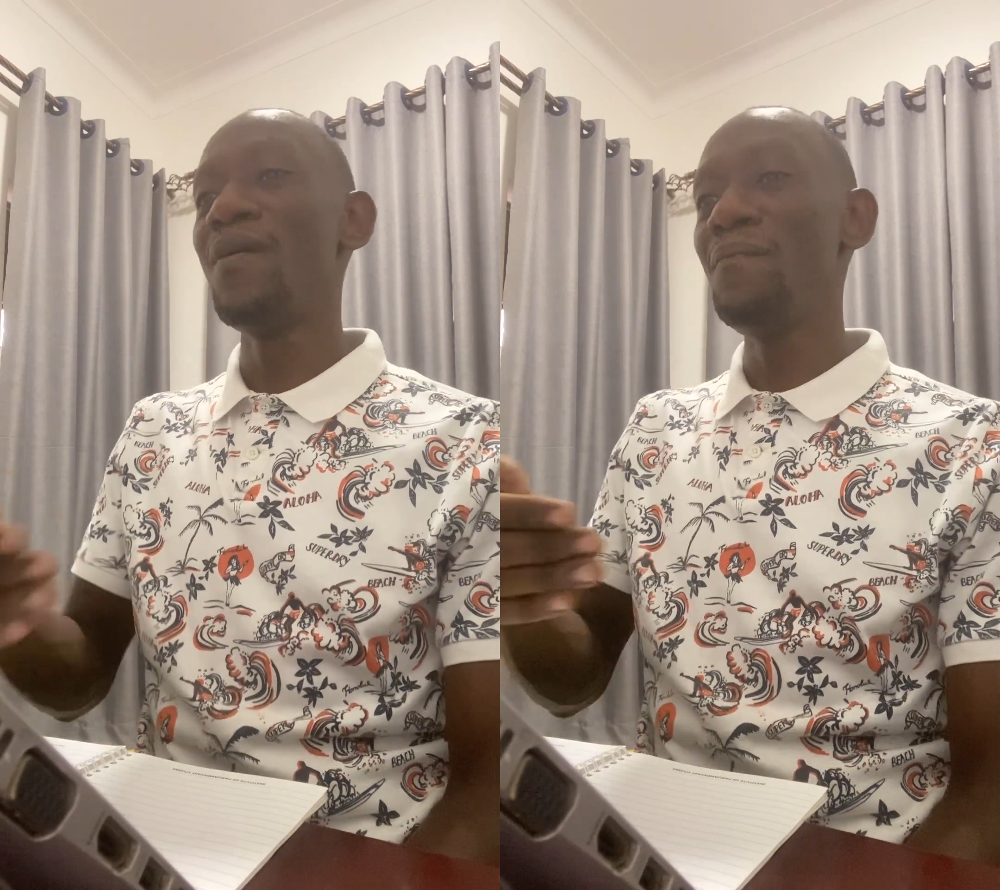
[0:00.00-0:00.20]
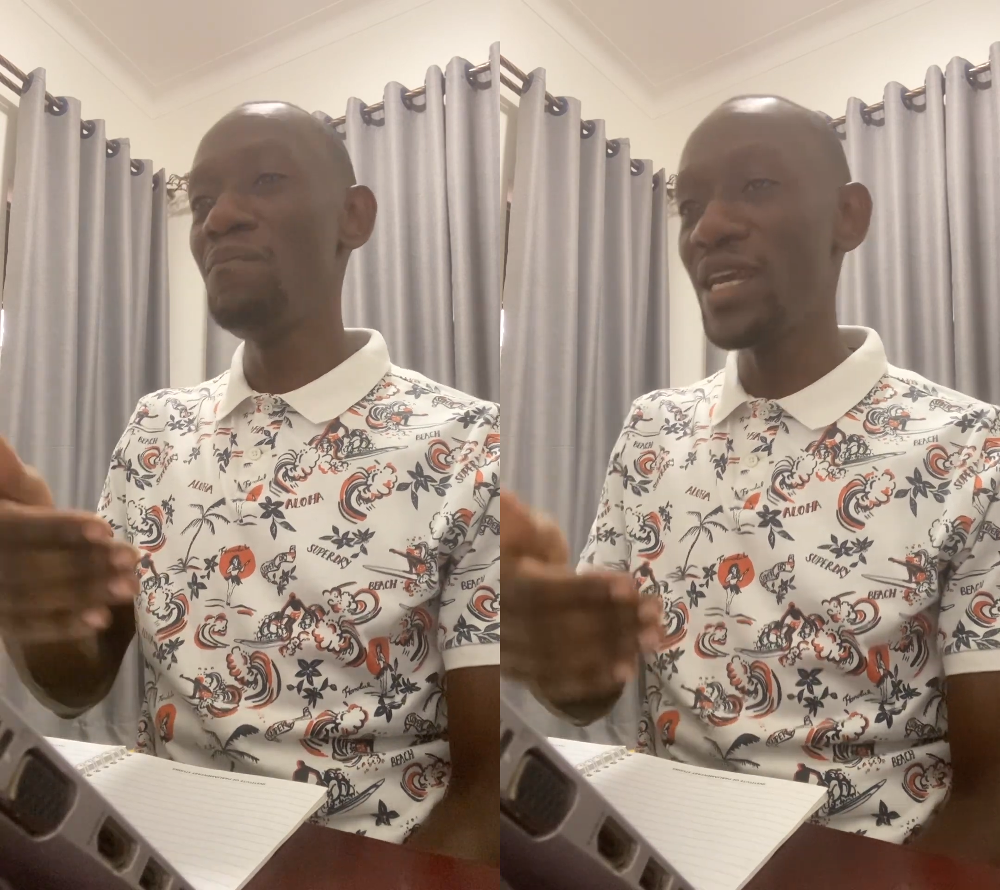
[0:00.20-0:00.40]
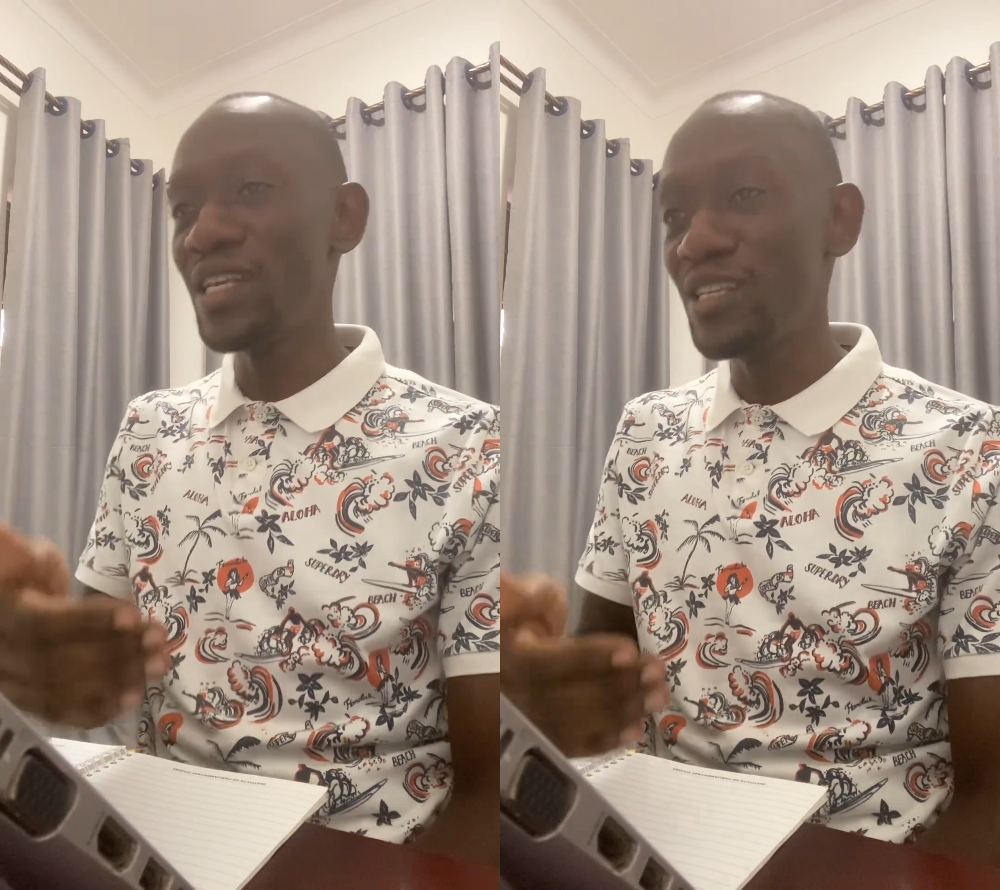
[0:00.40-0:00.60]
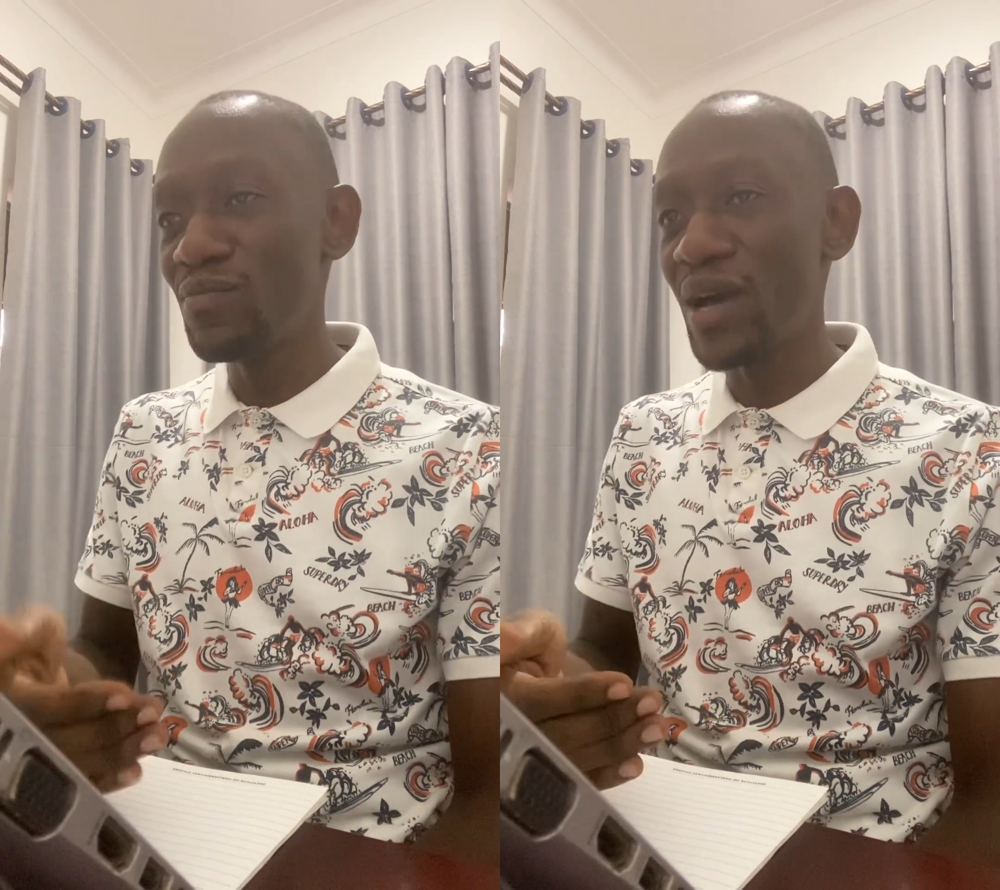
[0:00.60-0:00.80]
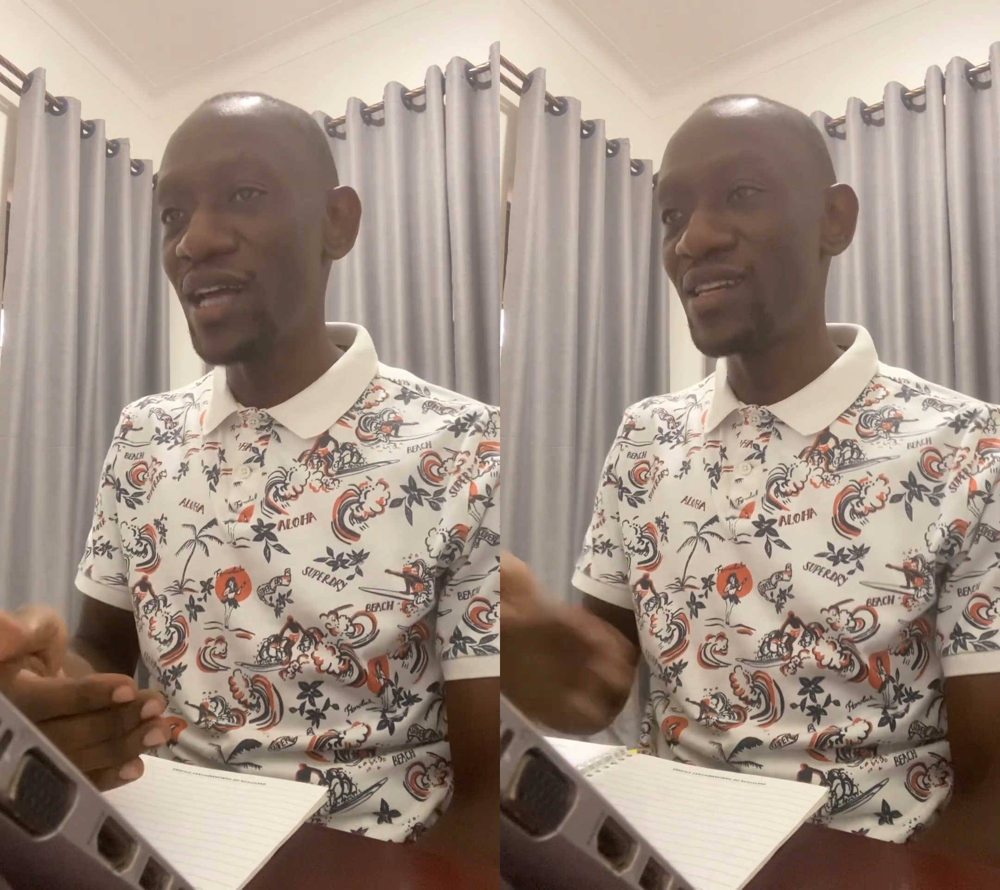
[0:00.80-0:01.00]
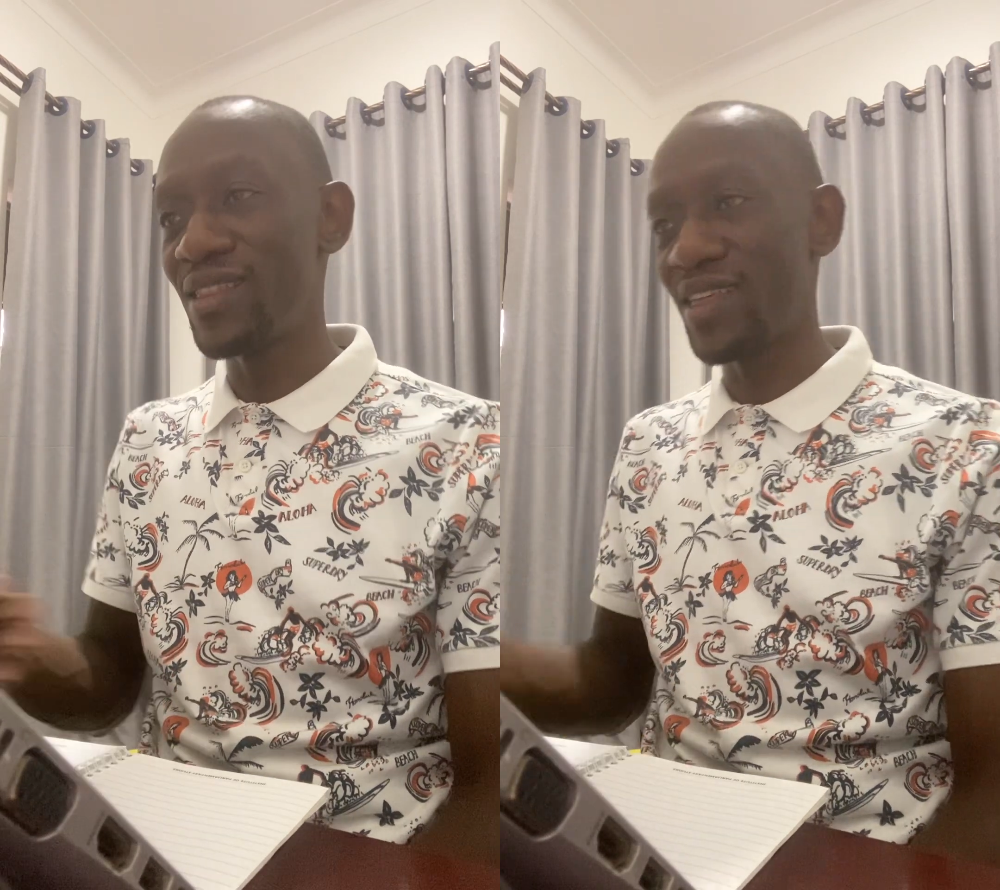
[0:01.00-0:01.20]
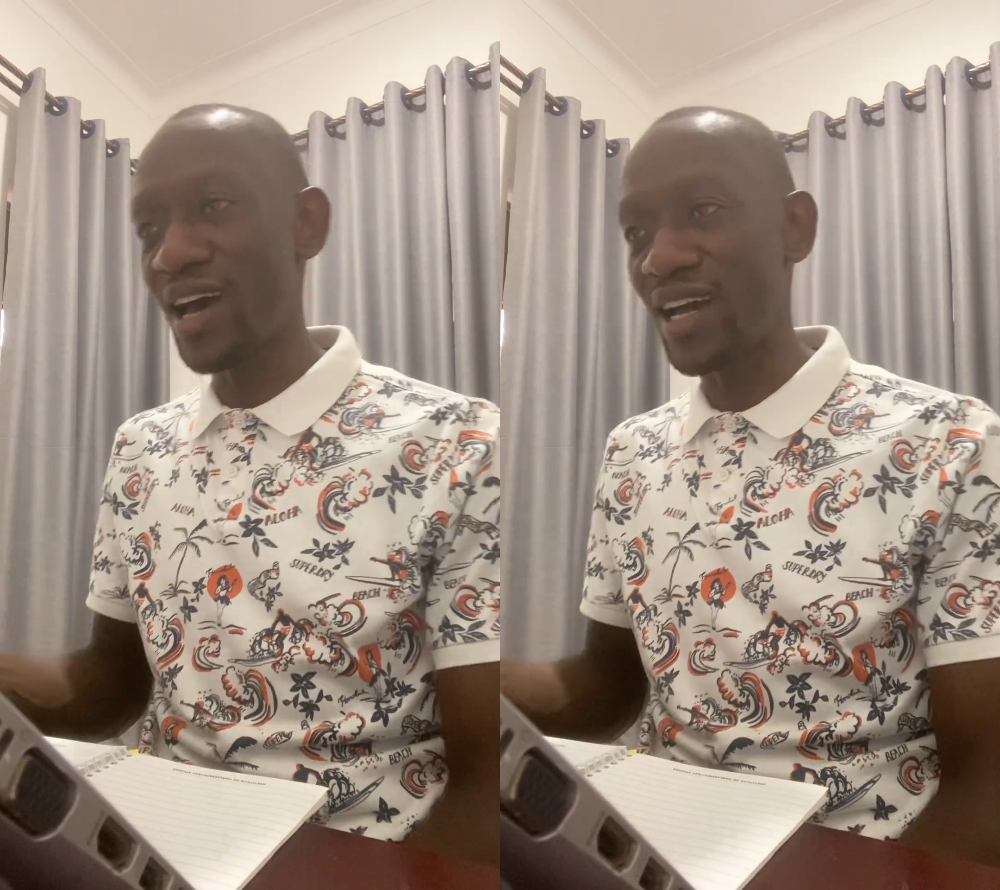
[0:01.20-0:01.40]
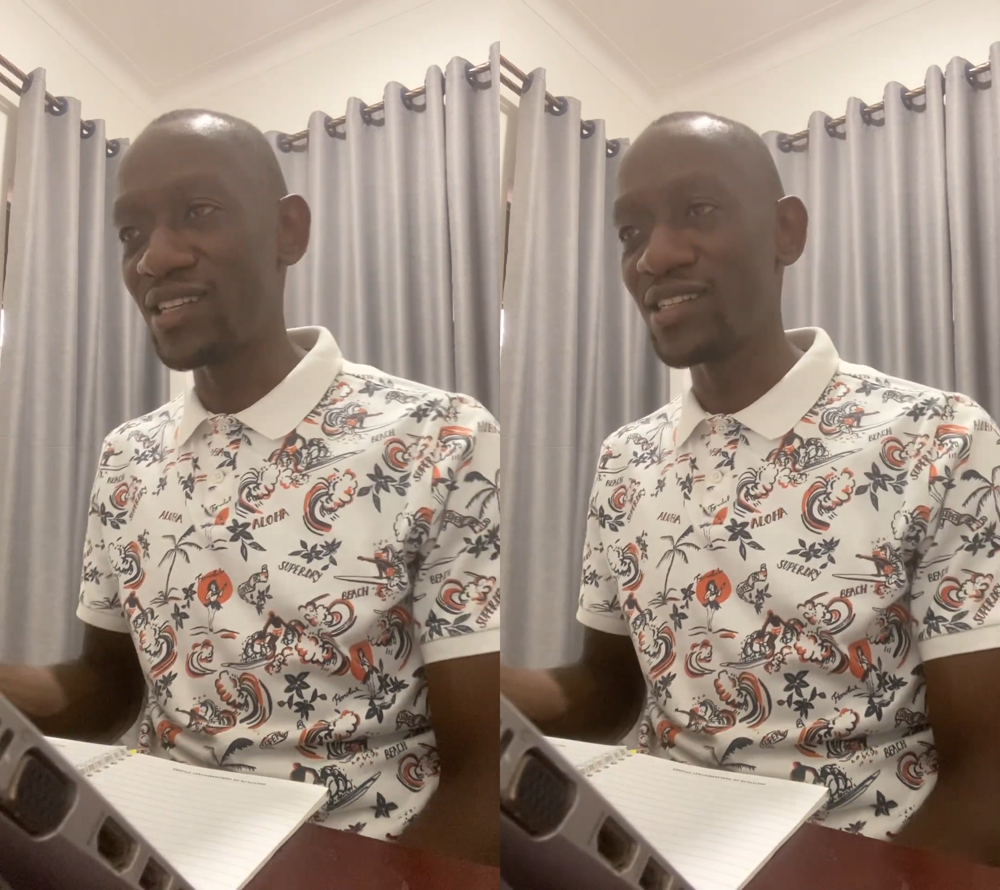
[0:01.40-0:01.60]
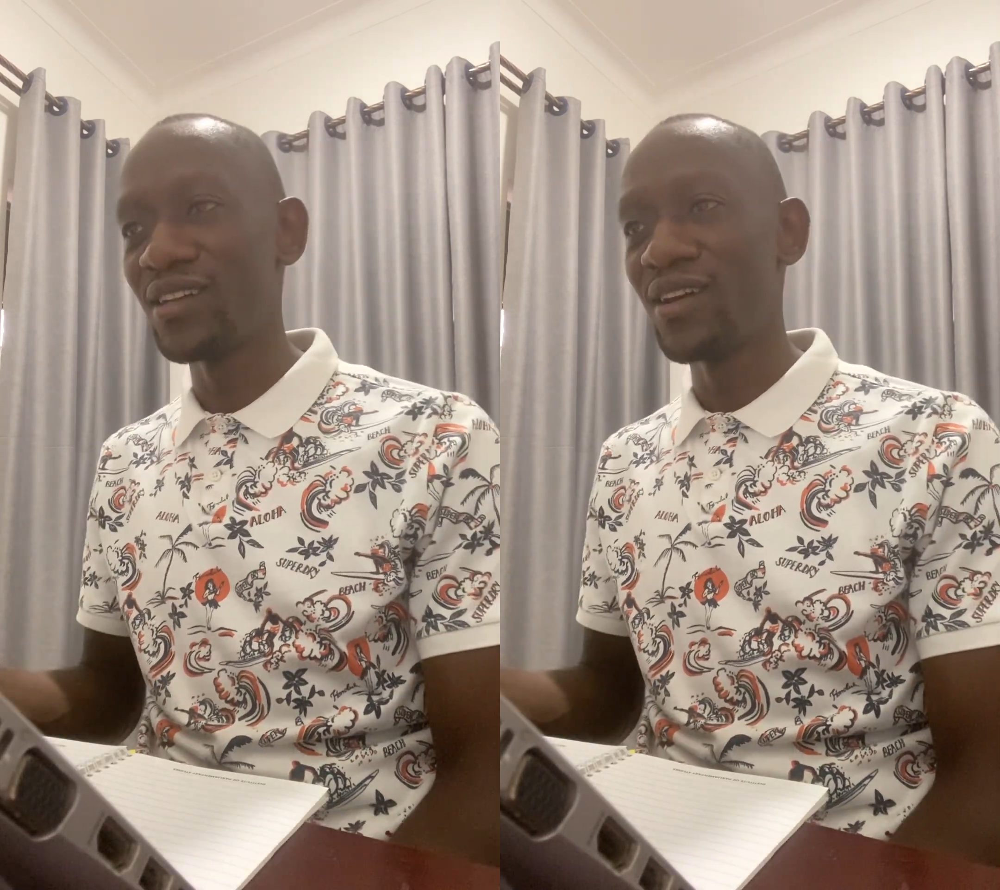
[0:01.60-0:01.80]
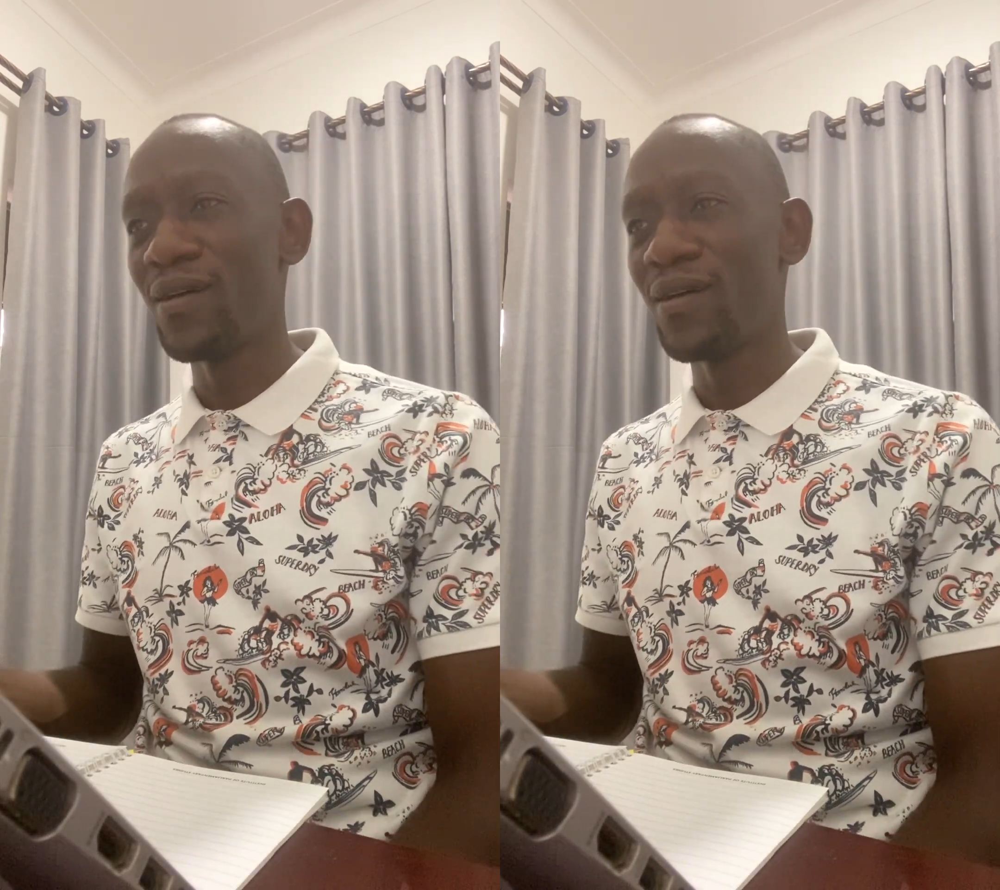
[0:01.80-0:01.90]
may demand that,